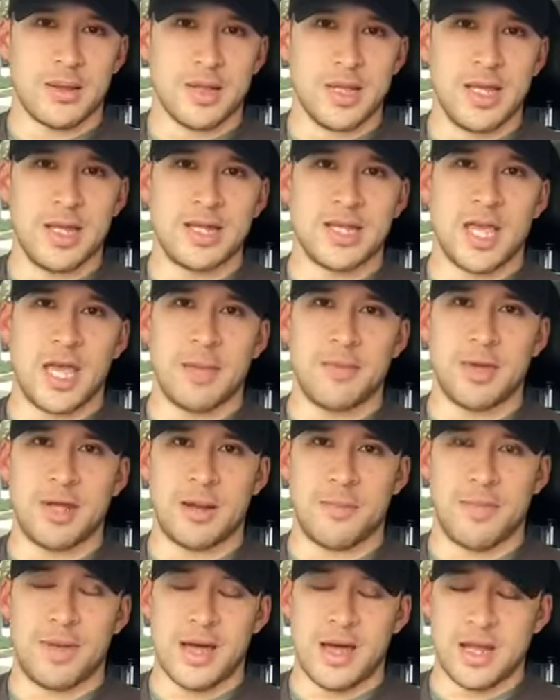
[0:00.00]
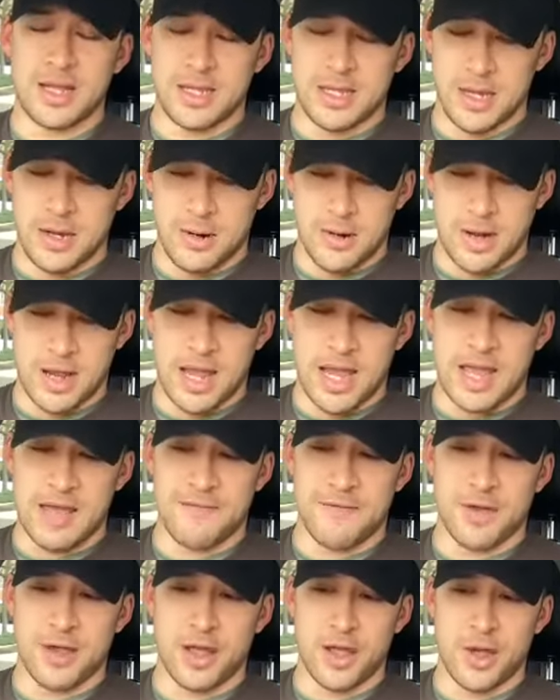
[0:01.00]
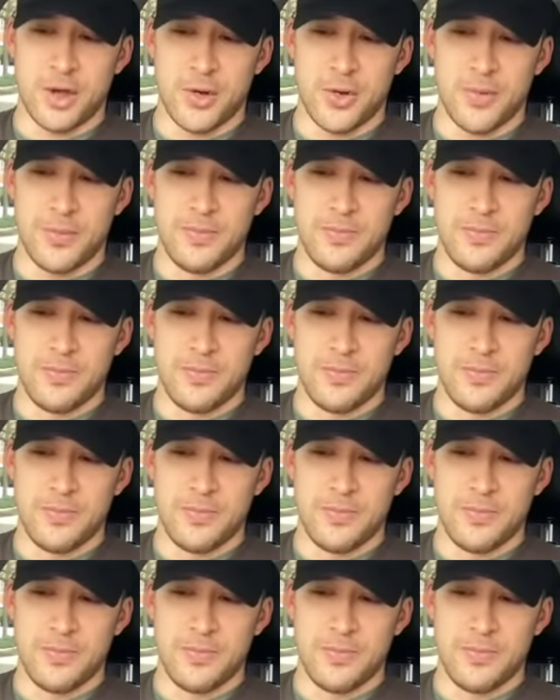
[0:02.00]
Lead came in about a year and a half ago.